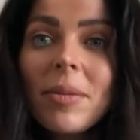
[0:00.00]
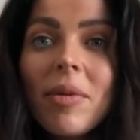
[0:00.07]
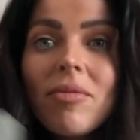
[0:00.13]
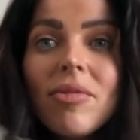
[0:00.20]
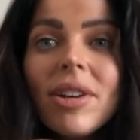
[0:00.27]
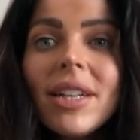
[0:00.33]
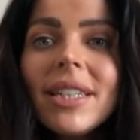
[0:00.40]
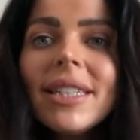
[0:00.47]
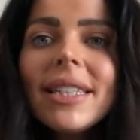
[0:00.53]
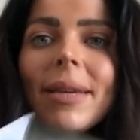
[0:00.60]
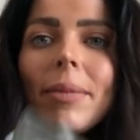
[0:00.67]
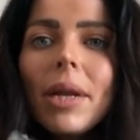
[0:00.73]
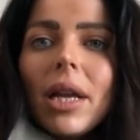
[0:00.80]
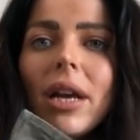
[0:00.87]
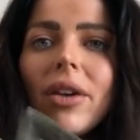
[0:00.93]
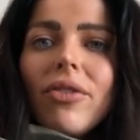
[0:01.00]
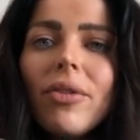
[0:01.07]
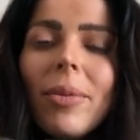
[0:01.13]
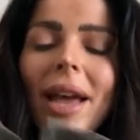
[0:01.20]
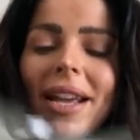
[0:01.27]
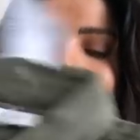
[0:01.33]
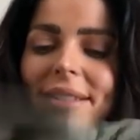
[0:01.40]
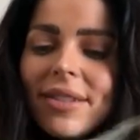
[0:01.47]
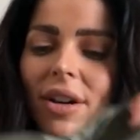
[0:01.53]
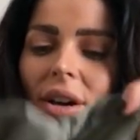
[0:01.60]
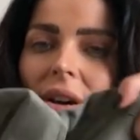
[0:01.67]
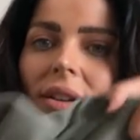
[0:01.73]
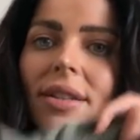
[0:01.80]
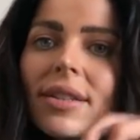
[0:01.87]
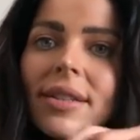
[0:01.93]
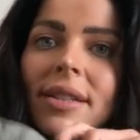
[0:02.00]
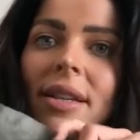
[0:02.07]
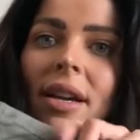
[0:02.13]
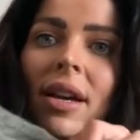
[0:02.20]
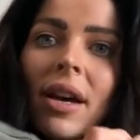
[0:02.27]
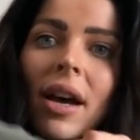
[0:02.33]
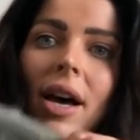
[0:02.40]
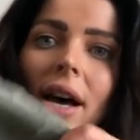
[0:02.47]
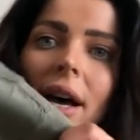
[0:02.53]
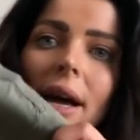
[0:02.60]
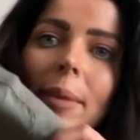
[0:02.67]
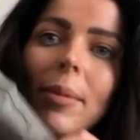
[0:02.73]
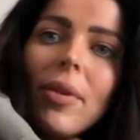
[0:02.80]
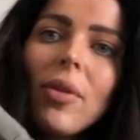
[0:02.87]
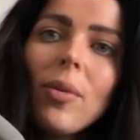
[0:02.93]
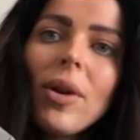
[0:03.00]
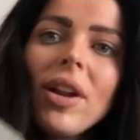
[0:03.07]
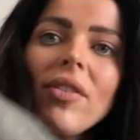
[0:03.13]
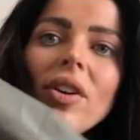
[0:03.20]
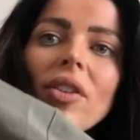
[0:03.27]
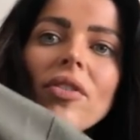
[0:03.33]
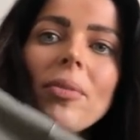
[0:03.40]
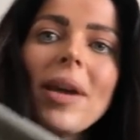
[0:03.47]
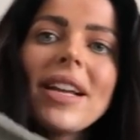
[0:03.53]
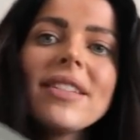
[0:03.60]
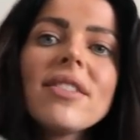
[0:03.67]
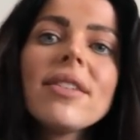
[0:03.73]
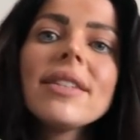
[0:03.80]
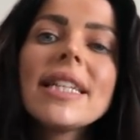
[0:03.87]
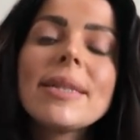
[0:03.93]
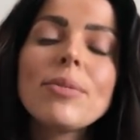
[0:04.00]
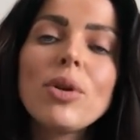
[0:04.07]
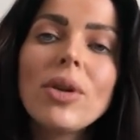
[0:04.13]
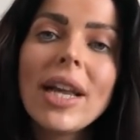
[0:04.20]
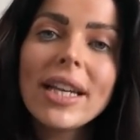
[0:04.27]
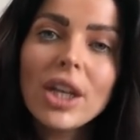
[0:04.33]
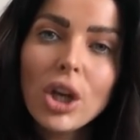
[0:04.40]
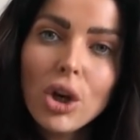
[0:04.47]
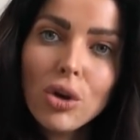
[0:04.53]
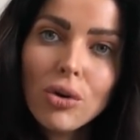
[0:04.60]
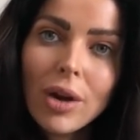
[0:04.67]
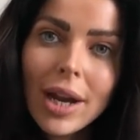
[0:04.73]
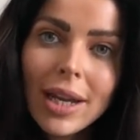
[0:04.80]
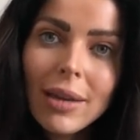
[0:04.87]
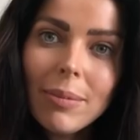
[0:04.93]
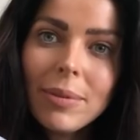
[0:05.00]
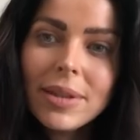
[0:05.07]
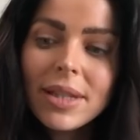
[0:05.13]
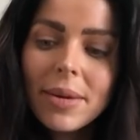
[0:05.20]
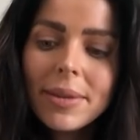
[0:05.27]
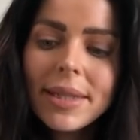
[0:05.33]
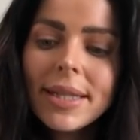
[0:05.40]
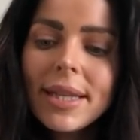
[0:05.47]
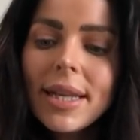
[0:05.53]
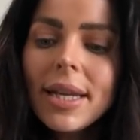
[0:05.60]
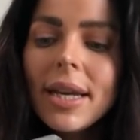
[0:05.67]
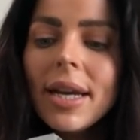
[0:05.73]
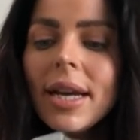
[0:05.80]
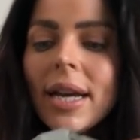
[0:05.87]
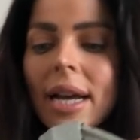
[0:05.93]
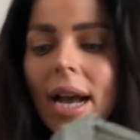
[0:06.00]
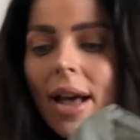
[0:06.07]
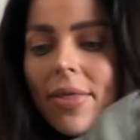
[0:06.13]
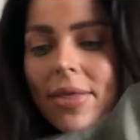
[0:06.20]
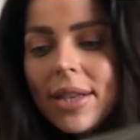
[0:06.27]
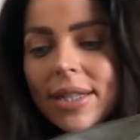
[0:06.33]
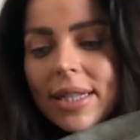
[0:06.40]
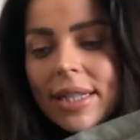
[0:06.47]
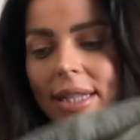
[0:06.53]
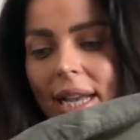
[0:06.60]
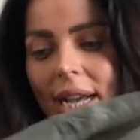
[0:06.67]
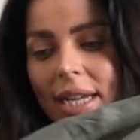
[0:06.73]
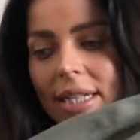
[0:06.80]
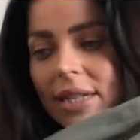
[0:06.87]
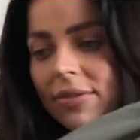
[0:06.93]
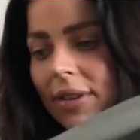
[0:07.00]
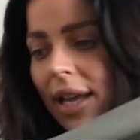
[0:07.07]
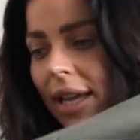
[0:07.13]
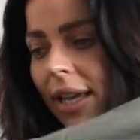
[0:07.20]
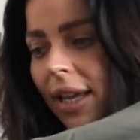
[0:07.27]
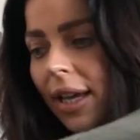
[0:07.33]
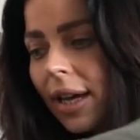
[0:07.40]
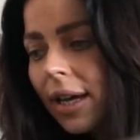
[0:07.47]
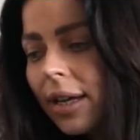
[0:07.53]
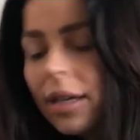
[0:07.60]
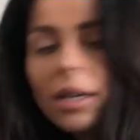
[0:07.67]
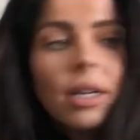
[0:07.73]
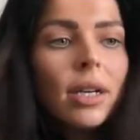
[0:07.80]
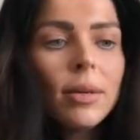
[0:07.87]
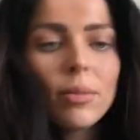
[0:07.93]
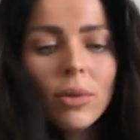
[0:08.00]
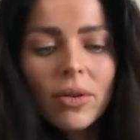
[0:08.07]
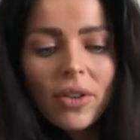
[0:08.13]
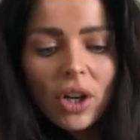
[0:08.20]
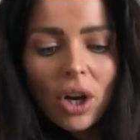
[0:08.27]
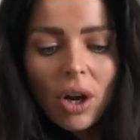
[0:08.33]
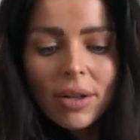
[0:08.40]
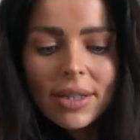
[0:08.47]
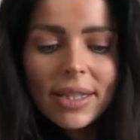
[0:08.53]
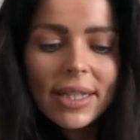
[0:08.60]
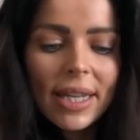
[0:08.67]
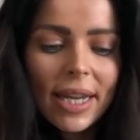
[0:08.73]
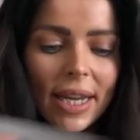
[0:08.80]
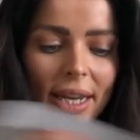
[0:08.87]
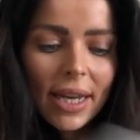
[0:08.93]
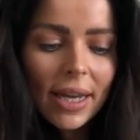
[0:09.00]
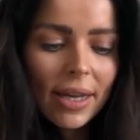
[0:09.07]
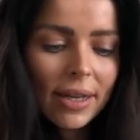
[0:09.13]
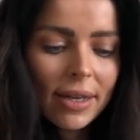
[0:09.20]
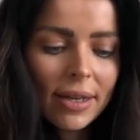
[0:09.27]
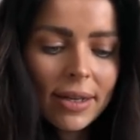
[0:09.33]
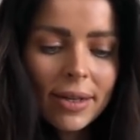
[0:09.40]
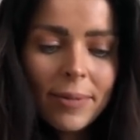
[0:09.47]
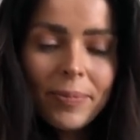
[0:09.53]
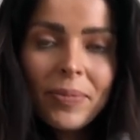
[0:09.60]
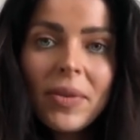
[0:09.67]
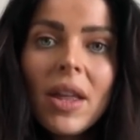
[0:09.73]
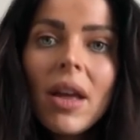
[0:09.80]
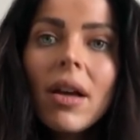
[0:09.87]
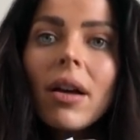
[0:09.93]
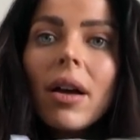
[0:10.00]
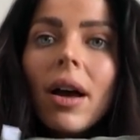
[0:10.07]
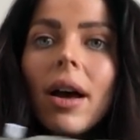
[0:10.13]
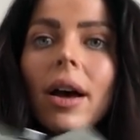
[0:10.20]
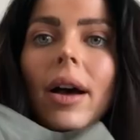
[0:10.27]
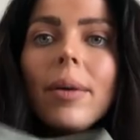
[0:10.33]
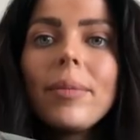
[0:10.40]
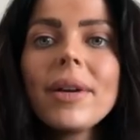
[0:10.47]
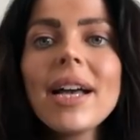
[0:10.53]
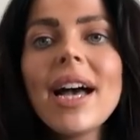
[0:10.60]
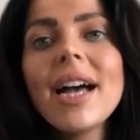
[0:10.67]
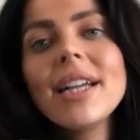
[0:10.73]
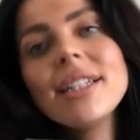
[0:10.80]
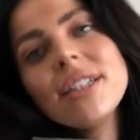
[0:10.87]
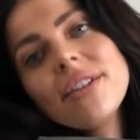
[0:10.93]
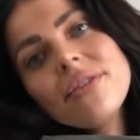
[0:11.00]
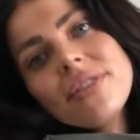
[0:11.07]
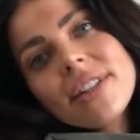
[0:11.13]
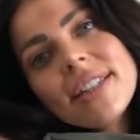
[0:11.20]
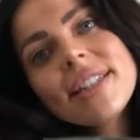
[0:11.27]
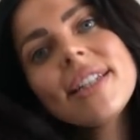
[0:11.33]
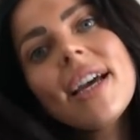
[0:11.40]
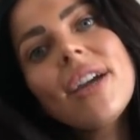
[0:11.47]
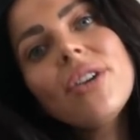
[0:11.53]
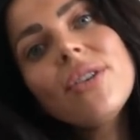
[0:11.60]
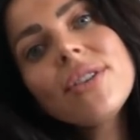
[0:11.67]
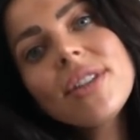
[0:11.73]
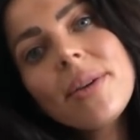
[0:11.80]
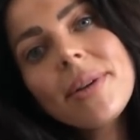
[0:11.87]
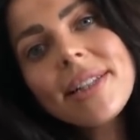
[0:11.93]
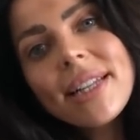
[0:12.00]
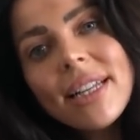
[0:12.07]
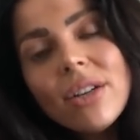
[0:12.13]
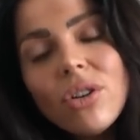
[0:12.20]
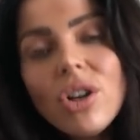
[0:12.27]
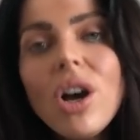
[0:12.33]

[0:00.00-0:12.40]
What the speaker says: something really similar from ASOS, but the one I've got from ASOS is more like a crepe, so it's thinner, and this is kind of like a more of a cottony kind of style. So it's a little